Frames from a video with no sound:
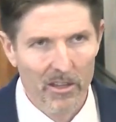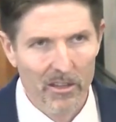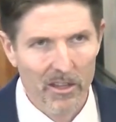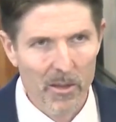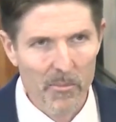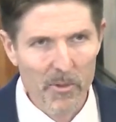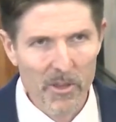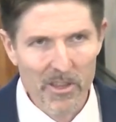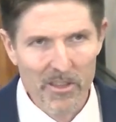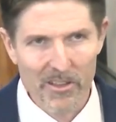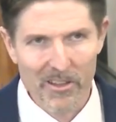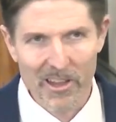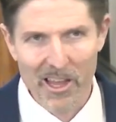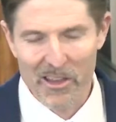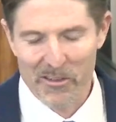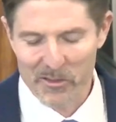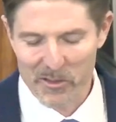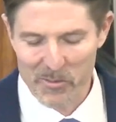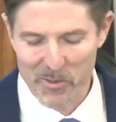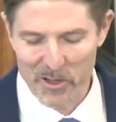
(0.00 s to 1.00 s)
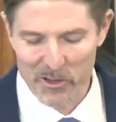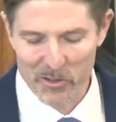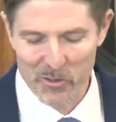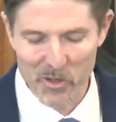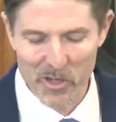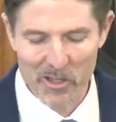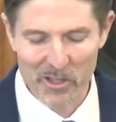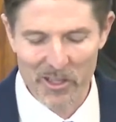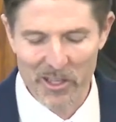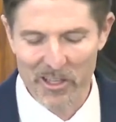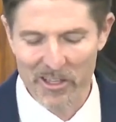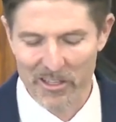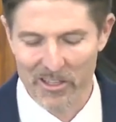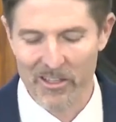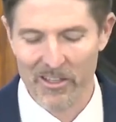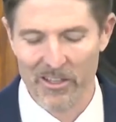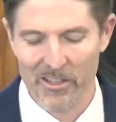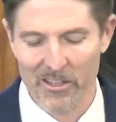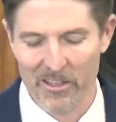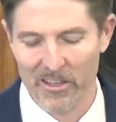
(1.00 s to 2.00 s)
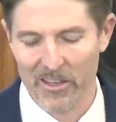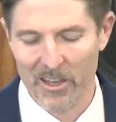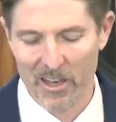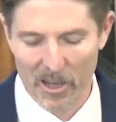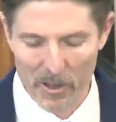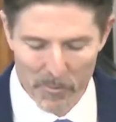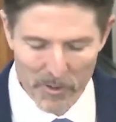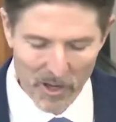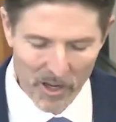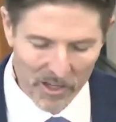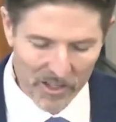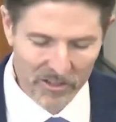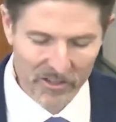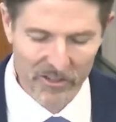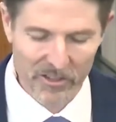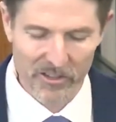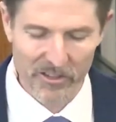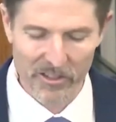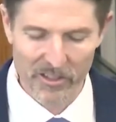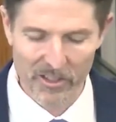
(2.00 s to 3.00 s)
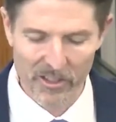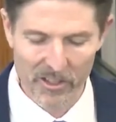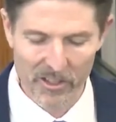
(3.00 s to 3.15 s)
Let me, in the last few minutes, quickly, I'll be honest,